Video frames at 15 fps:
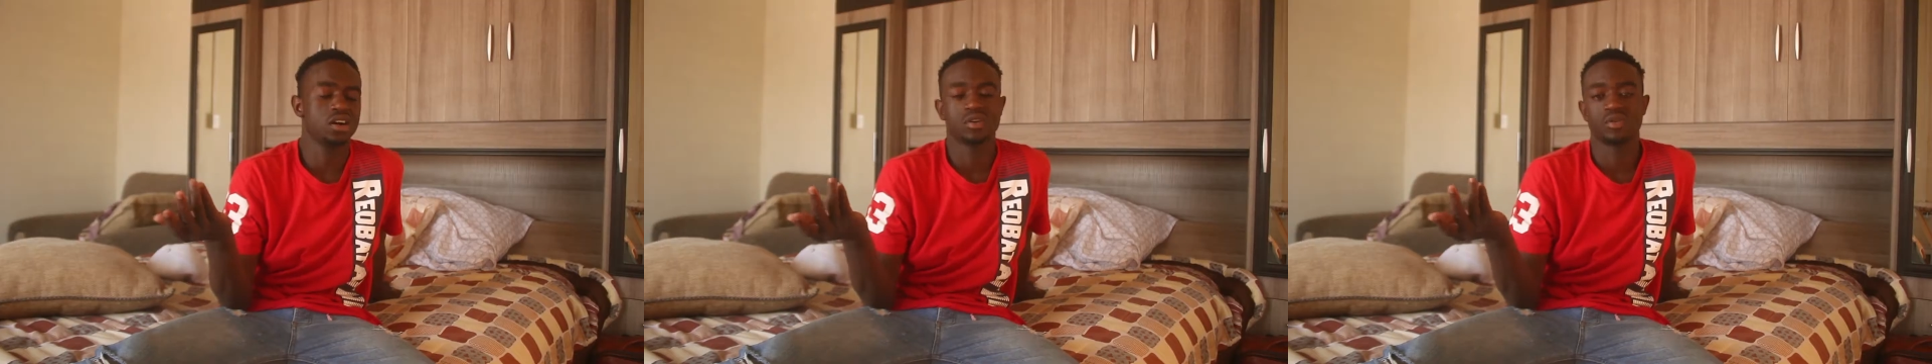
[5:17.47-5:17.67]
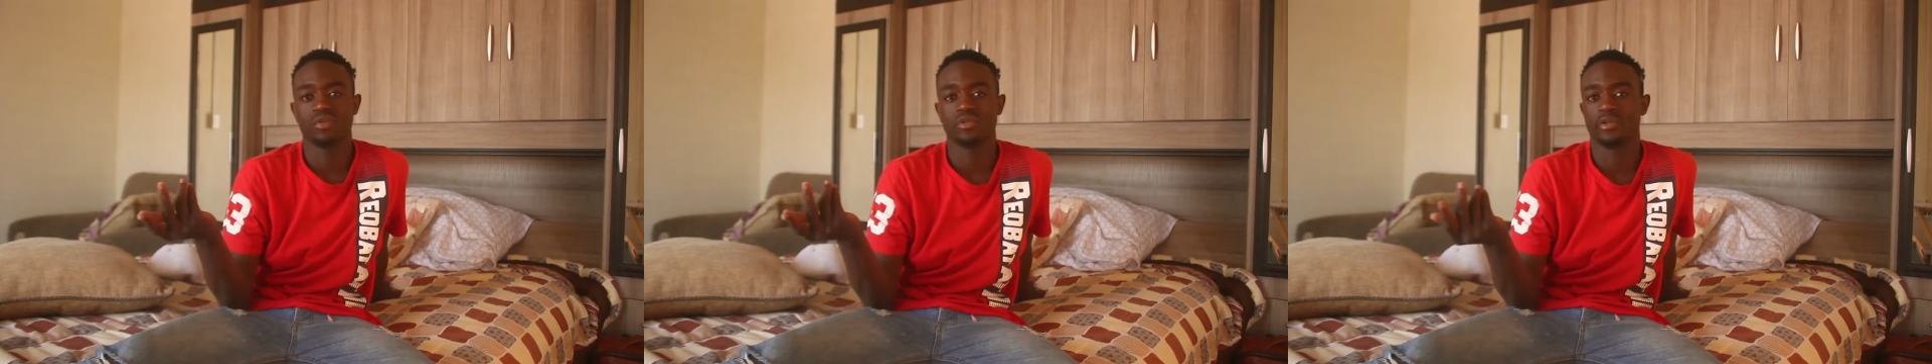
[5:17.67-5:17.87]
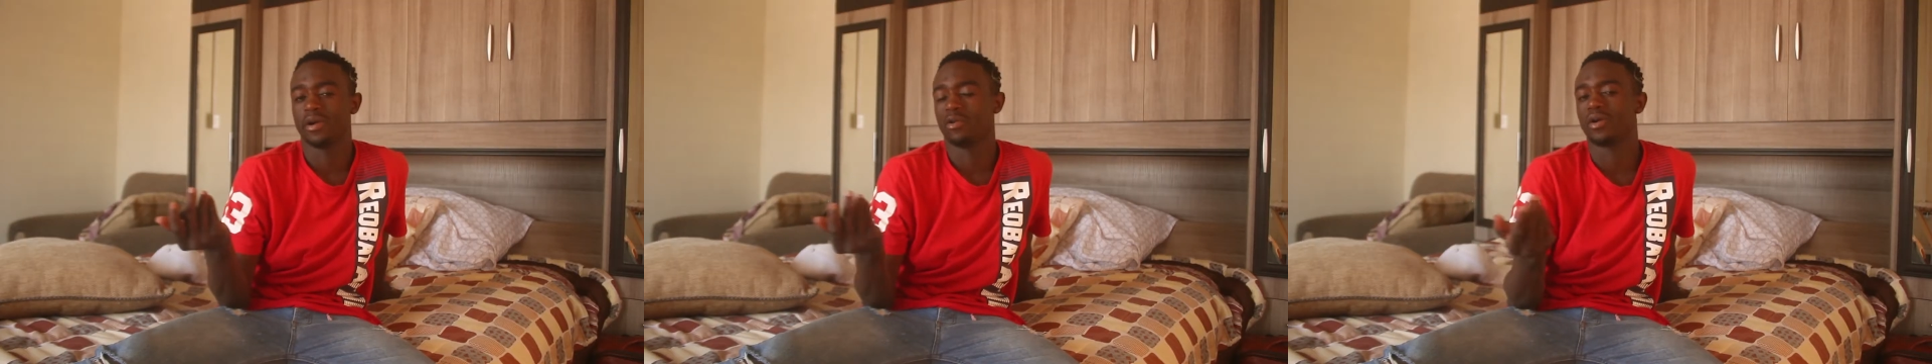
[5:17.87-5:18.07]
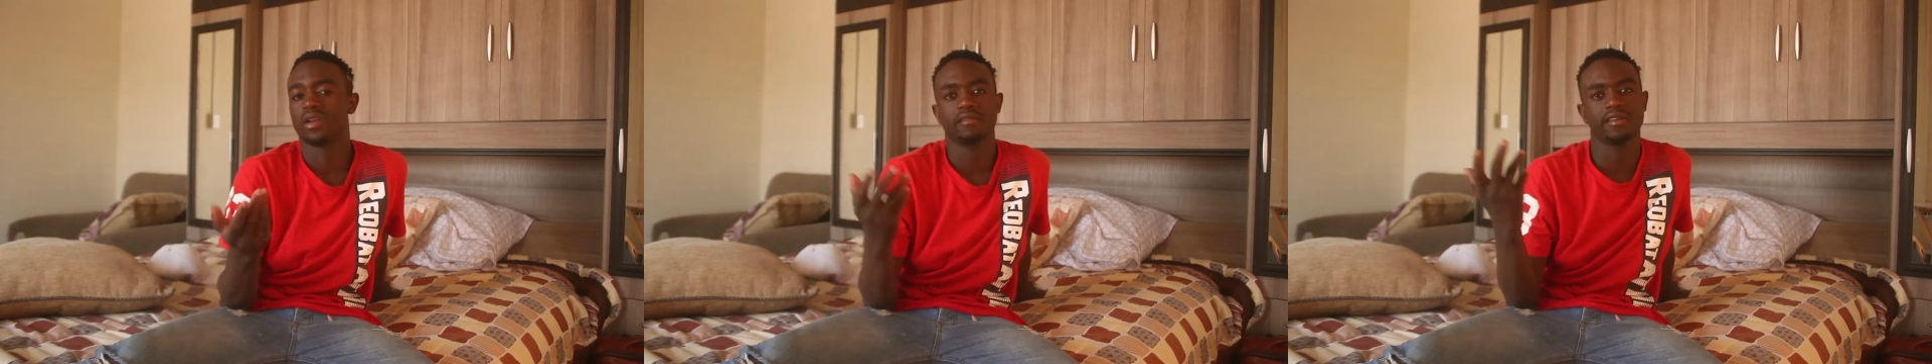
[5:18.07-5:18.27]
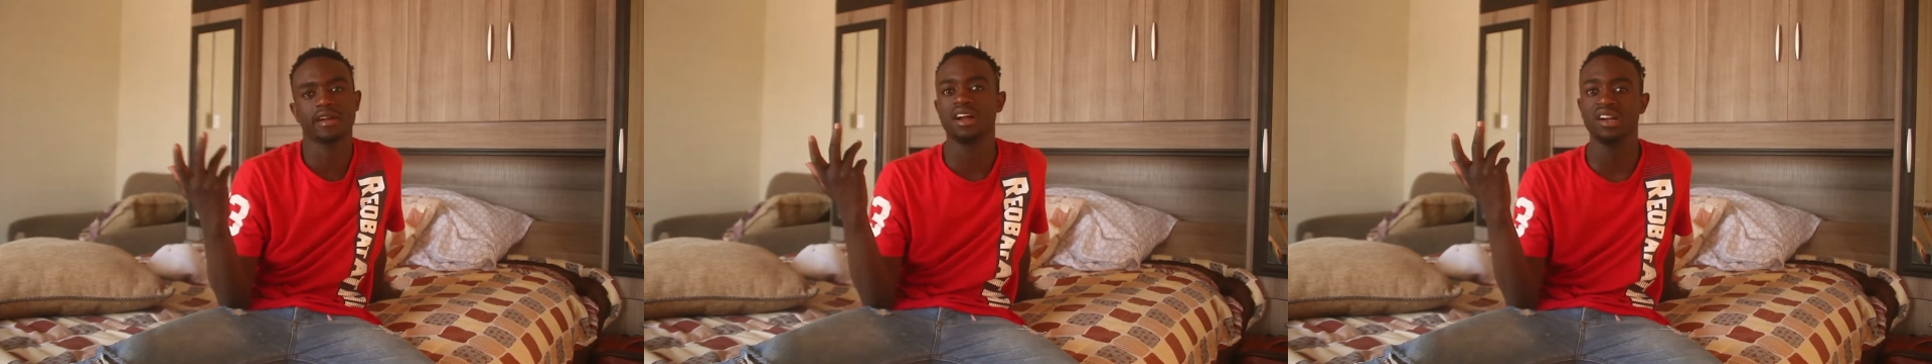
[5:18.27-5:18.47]
I don't know.
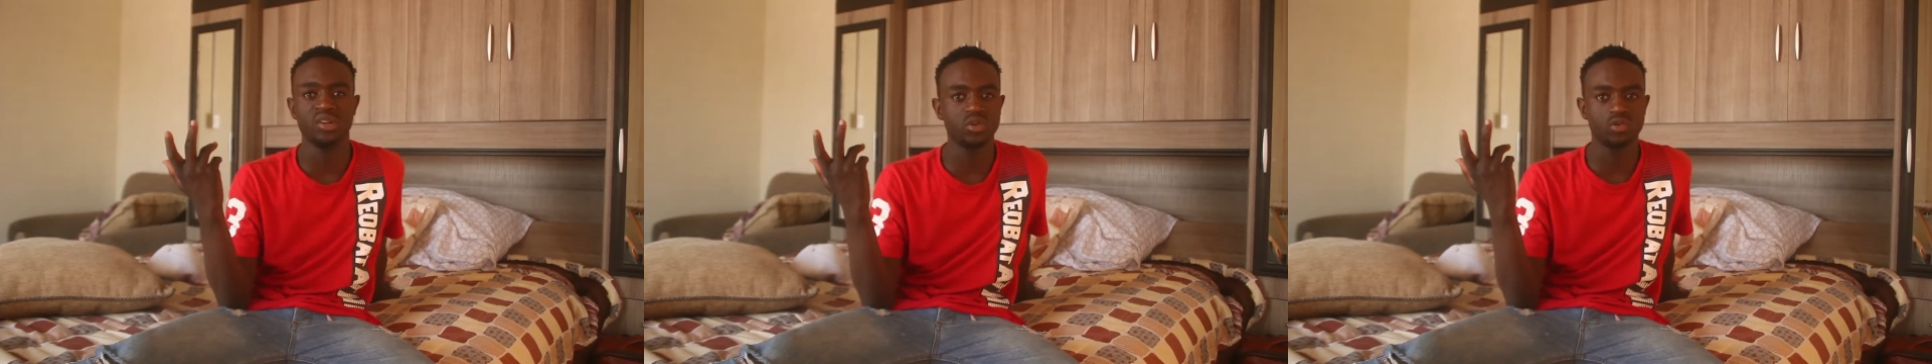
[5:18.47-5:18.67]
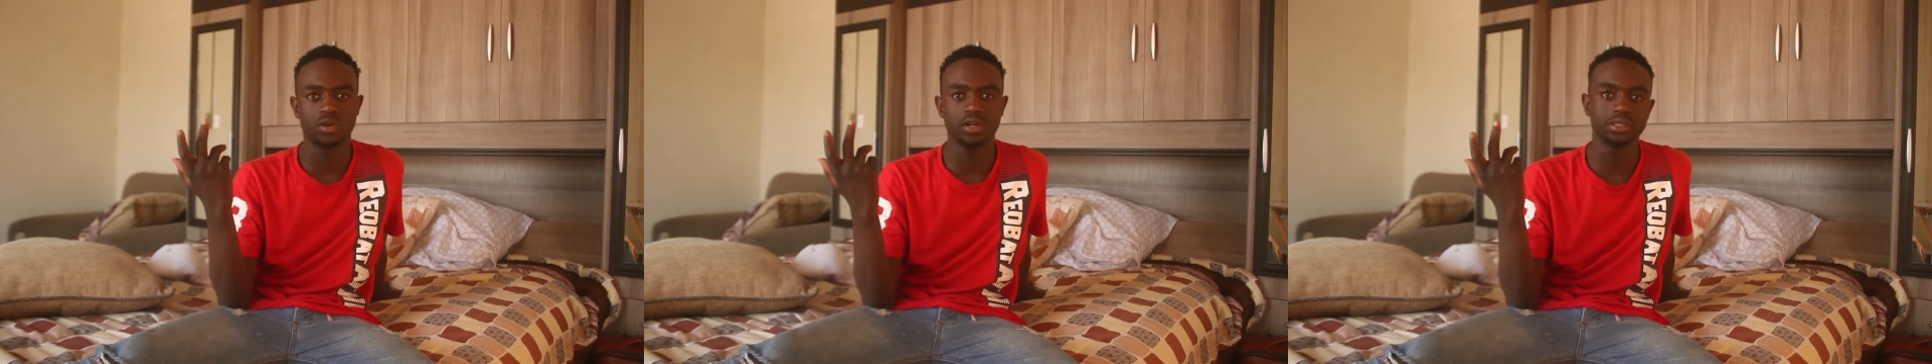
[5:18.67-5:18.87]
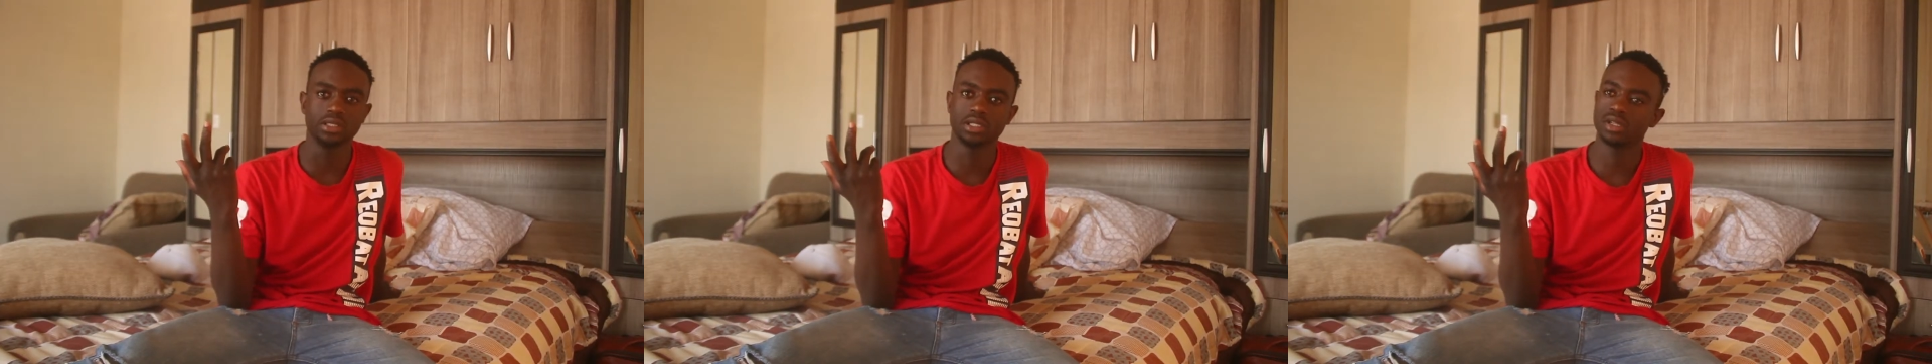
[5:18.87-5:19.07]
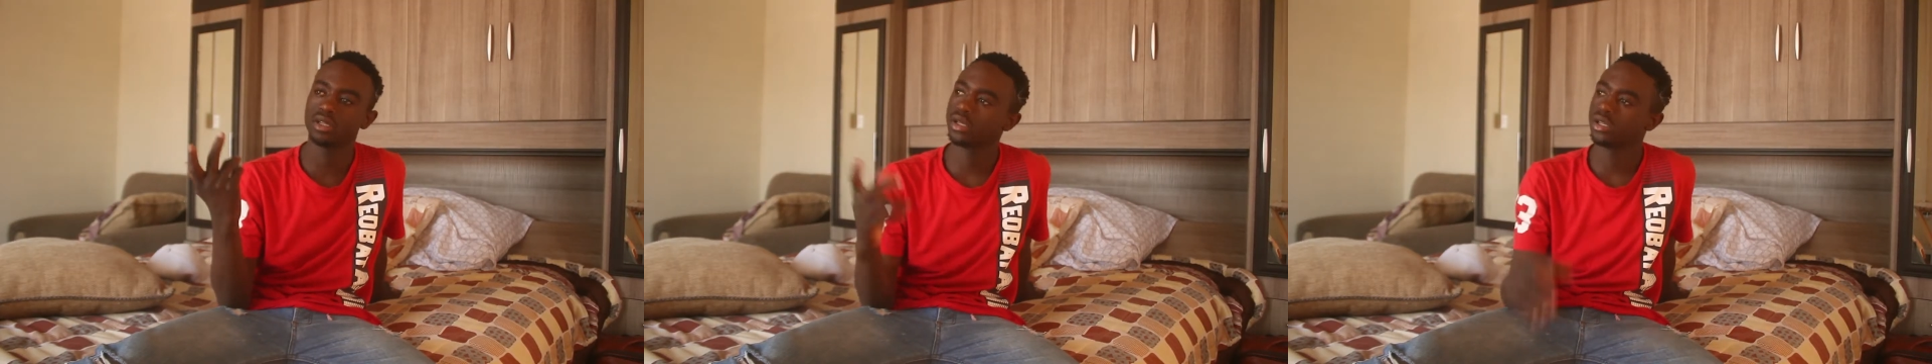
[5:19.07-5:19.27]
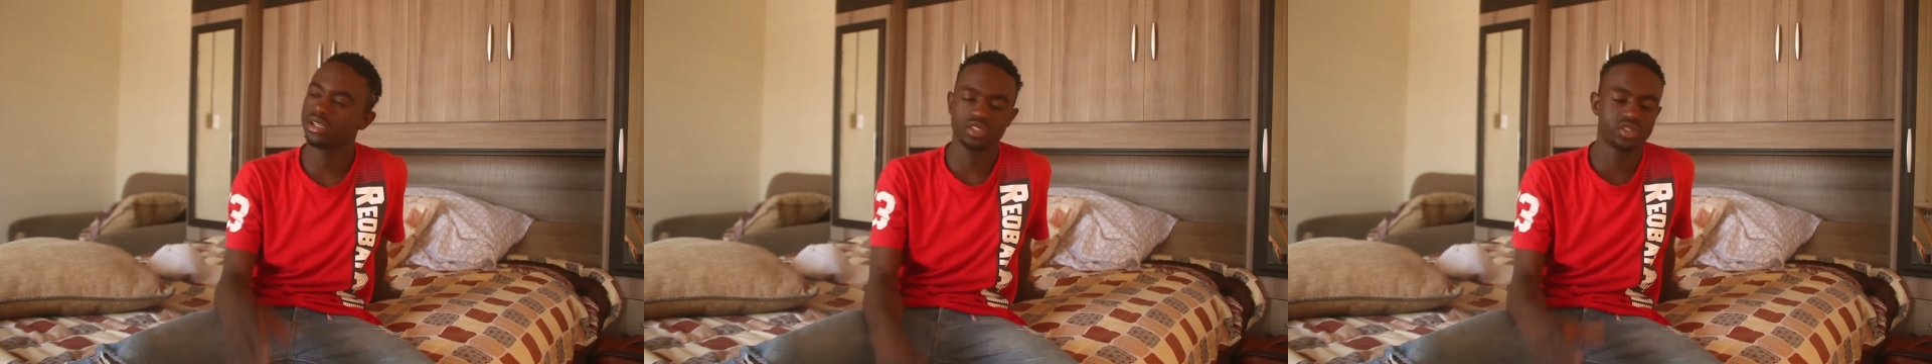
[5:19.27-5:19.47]
Whatever color you want,
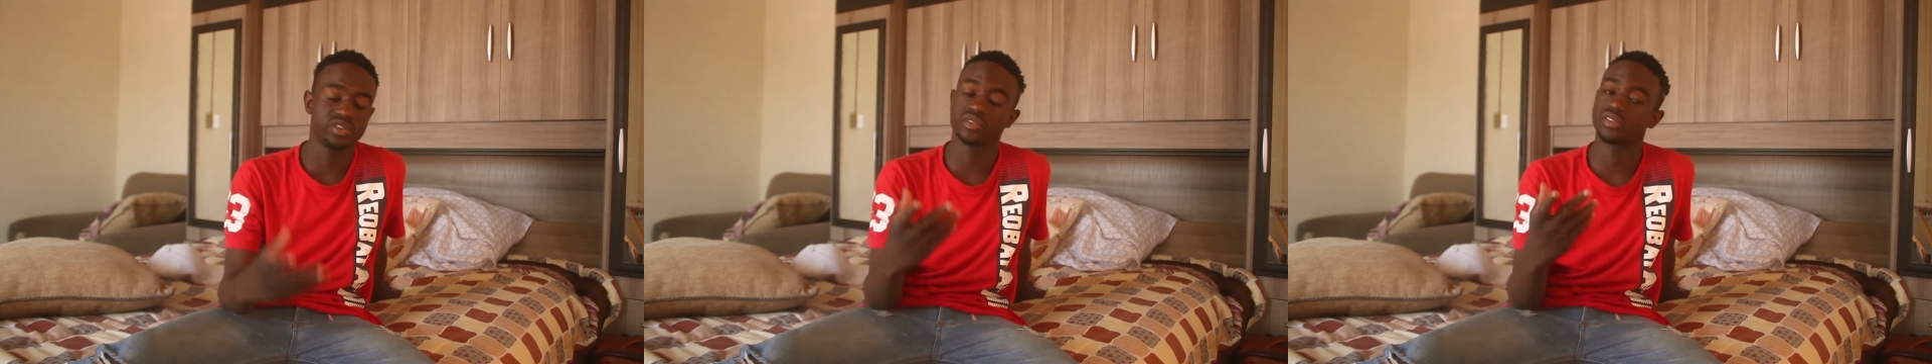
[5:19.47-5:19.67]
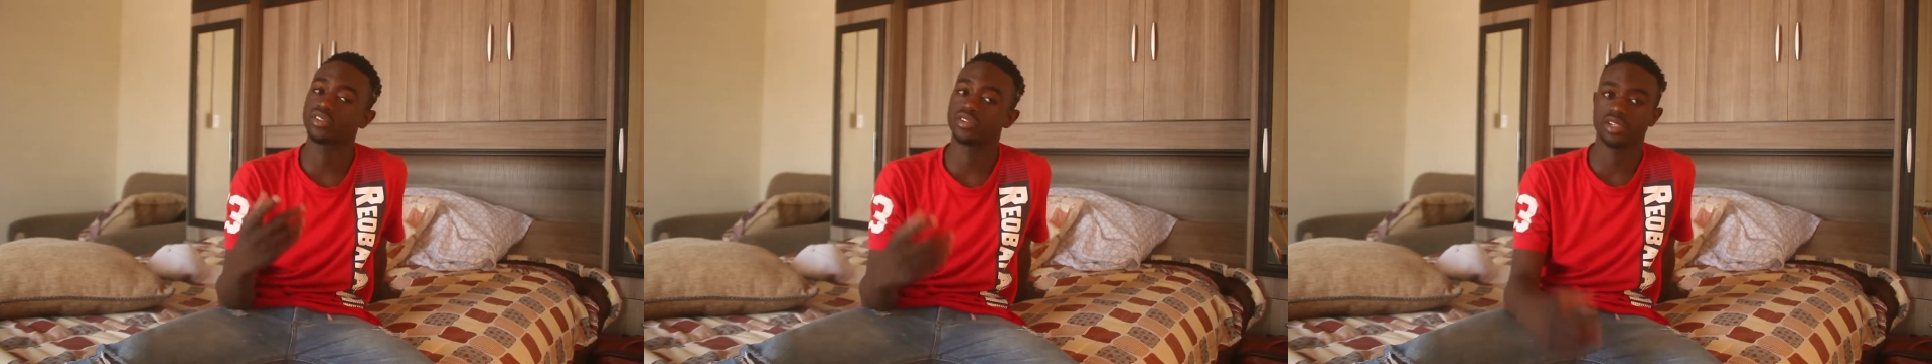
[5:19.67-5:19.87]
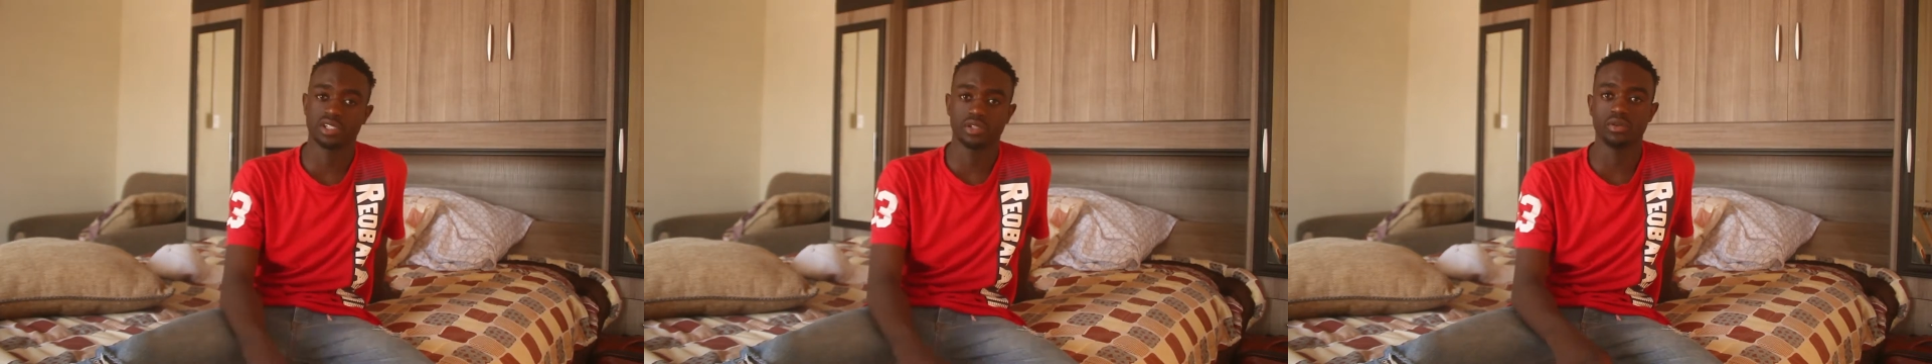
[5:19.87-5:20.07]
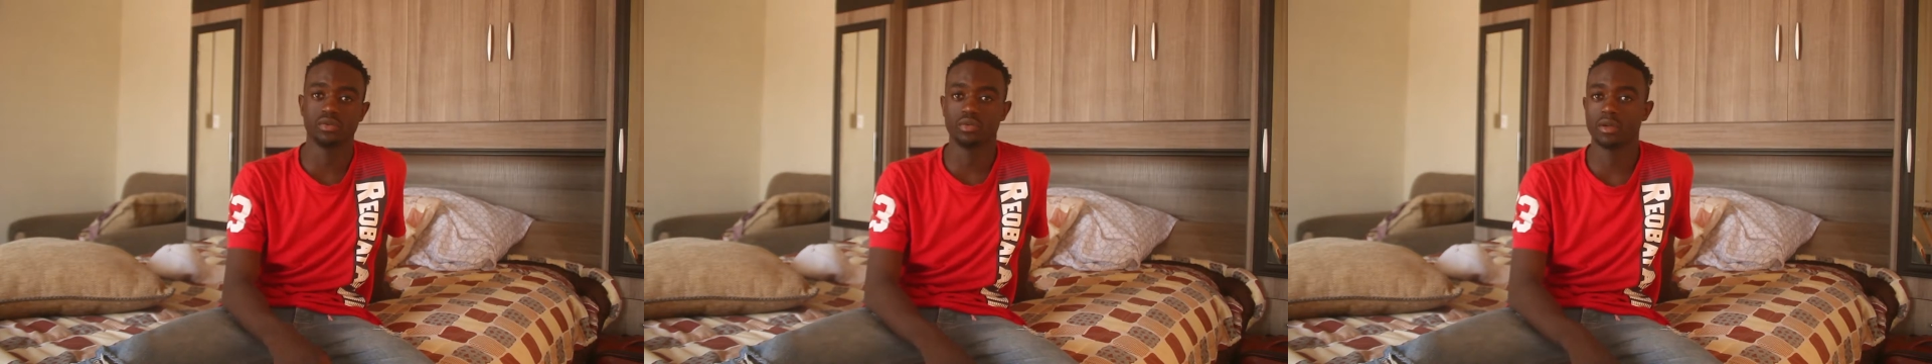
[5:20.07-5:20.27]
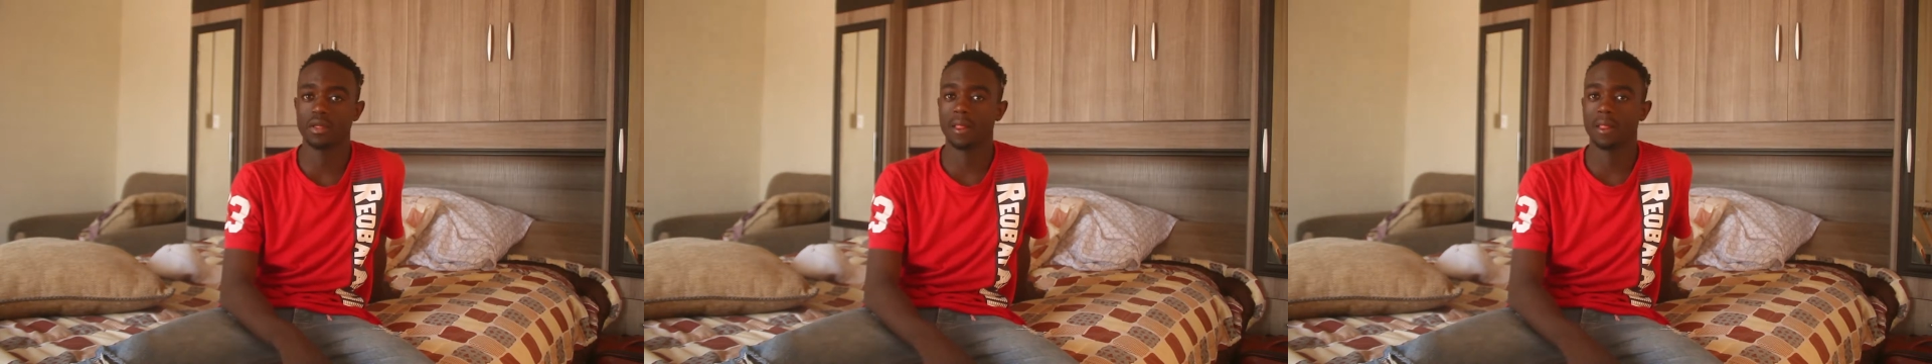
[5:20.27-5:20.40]
it's your choice though.